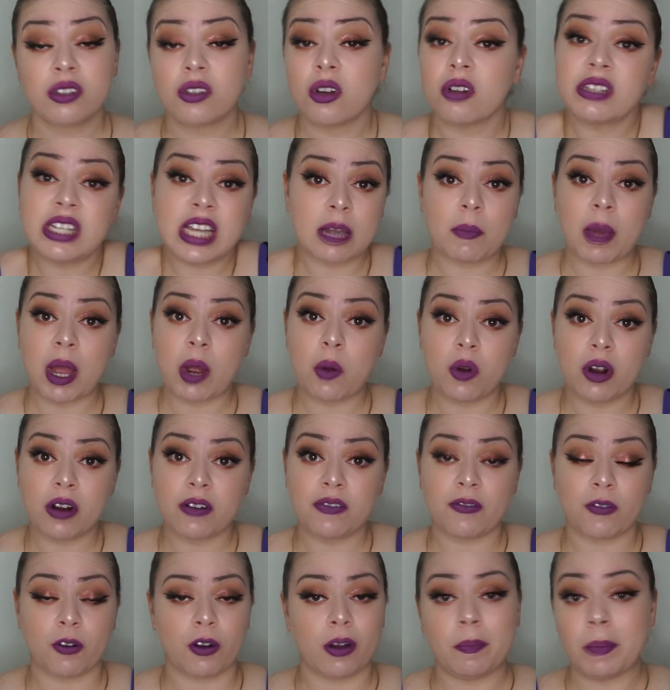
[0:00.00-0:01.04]
Don't take my
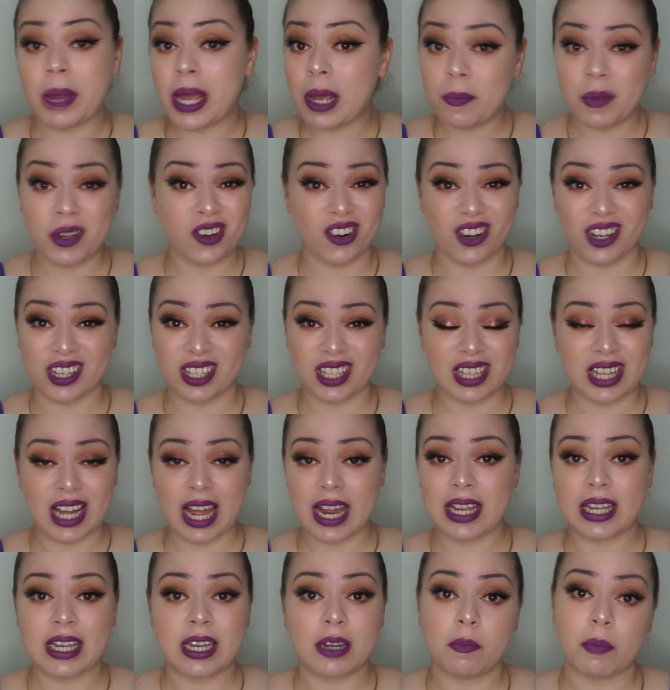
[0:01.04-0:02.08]
word for it. Maybe you're going to
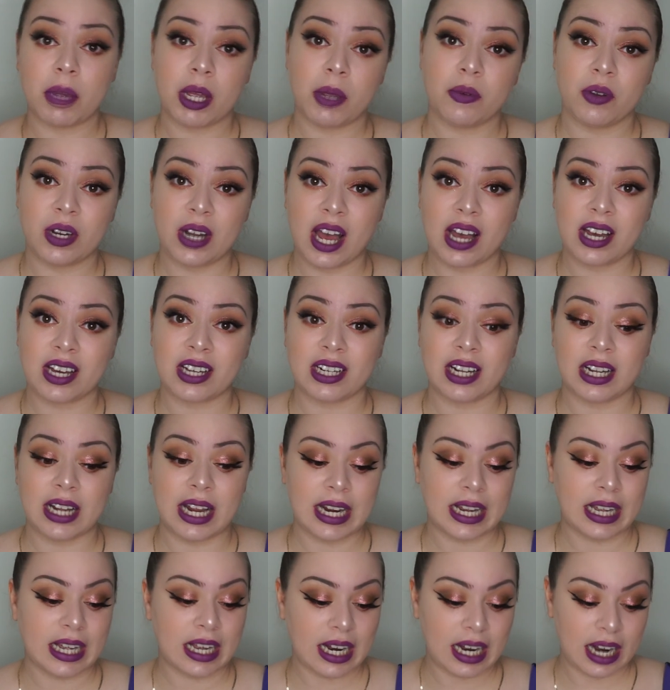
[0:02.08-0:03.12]
like it, maybe you're not going to
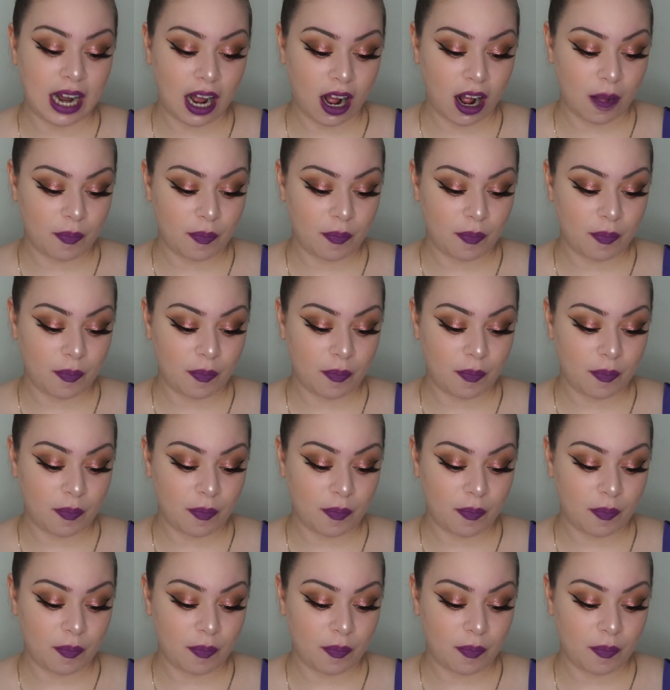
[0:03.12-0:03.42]
like it.